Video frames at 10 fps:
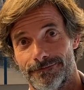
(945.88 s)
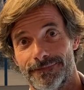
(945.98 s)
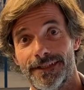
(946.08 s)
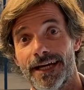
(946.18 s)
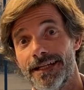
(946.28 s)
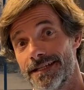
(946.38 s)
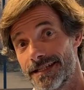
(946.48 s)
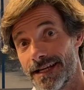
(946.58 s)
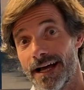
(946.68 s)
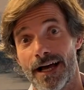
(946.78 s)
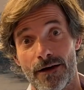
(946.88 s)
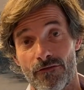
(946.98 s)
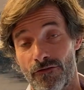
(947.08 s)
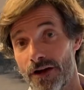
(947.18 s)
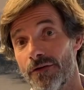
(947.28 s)
That is
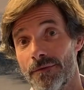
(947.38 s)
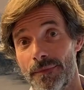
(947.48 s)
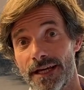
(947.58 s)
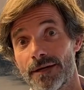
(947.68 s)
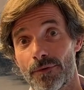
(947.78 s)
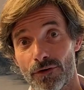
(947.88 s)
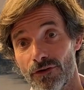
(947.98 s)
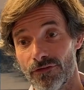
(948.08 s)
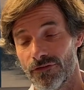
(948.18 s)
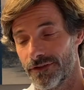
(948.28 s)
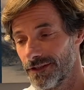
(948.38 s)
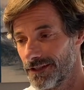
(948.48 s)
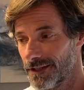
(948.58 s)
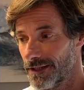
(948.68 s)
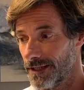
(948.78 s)
a very big proof
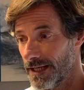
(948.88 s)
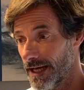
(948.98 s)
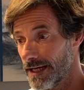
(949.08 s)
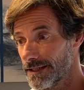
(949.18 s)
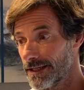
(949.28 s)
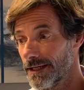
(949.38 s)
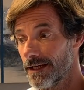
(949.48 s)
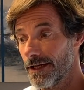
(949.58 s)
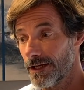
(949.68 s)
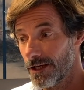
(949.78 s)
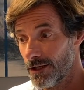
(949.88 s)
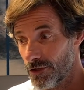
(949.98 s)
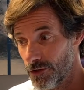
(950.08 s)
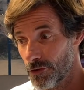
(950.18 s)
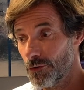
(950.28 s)
that
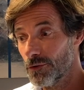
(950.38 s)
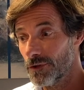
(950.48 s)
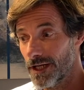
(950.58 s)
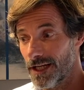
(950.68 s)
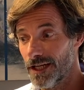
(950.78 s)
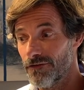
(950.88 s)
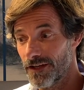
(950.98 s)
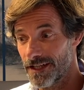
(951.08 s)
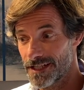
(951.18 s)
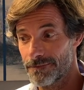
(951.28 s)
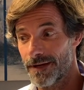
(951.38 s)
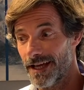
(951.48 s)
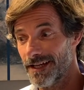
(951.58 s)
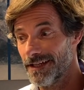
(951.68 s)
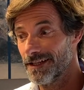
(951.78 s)
you live in
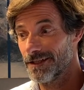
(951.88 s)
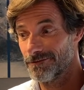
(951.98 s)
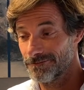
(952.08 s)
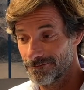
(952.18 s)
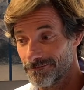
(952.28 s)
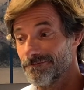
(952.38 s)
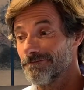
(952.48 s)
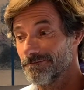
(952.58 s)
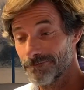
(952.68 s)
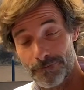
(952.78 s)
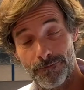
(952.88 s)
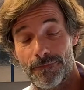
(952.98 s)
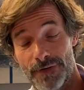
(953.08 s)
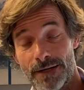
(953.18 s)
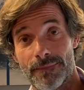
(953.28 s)
Spain
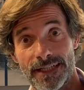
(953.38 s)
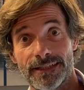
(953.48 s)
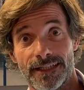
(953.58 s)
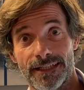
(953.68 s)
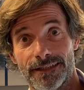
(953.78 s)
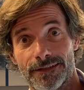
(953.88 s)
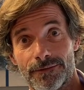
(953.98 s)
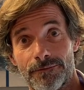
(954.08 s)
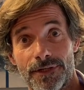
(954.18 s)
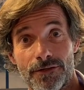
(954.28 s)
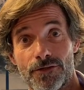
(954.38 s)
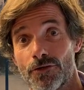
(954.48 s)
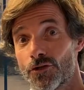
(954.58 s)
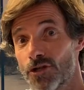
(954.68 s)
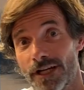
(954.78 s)
permanently, because your
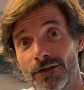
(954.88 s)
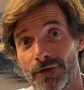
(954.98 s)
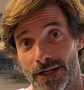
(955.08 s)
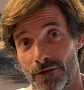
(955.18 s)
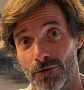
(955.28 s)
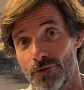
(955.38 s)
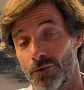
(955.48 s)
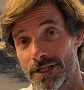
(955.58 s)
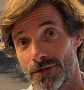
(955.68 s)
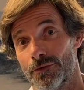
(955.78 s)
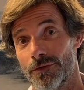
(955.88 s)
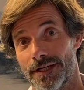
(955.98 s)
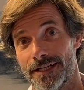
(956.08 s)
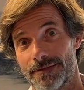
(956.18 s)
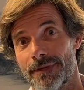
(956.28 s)
children go to a school
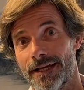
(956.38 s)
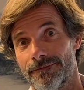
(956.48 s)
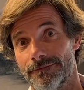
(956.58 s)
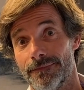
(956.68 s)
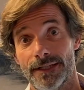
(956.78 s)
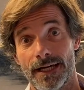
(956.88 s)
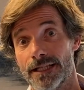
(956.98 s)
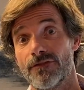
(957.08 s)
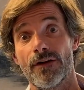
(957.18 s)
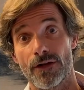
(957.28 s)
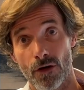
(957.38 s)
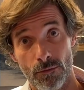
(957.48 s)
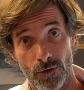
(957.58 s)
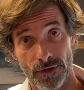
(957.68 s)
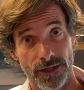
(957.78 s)
in Spain. That is very
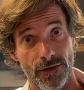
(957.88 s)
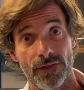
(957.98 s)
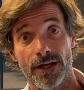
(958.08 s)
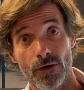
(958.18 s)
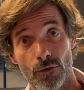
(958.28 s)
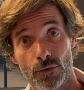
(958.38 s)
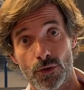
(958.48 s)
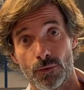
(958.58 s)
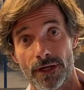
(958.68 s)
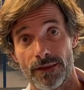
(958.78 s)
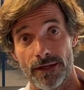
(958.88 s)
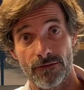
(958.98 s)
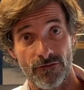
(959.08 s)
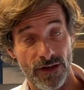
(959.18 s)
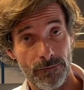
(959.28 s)
common here in the coast, where there are
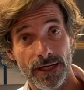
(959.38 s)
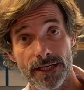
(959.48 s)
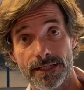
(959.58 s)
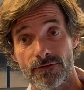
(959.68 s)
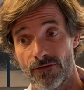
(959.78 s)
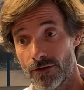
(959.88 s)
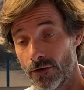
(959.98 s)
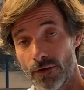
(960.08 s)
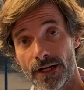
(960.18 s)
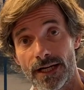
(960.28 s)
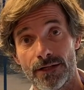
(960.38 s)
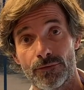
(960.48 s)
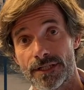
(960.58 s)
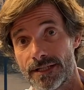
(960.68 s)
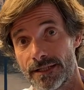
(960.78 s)
families from other
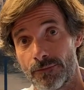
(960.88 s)
countries that